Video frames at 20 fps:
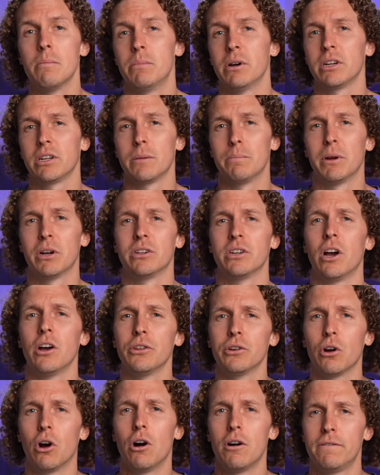But compared to
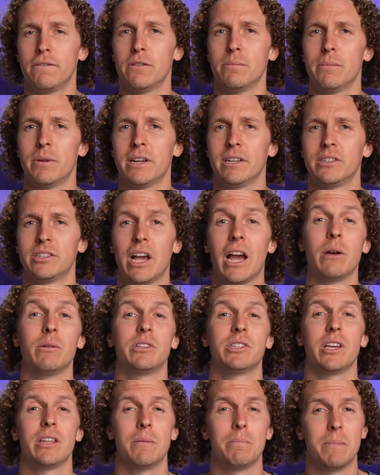other all foam beds, I would
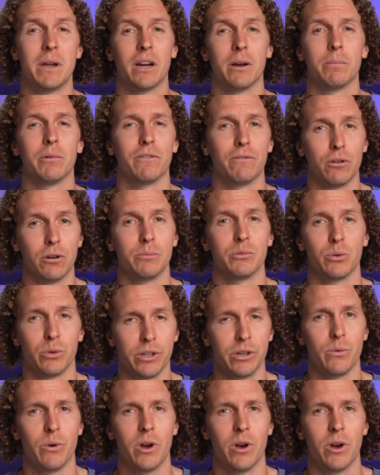say the Bear performs really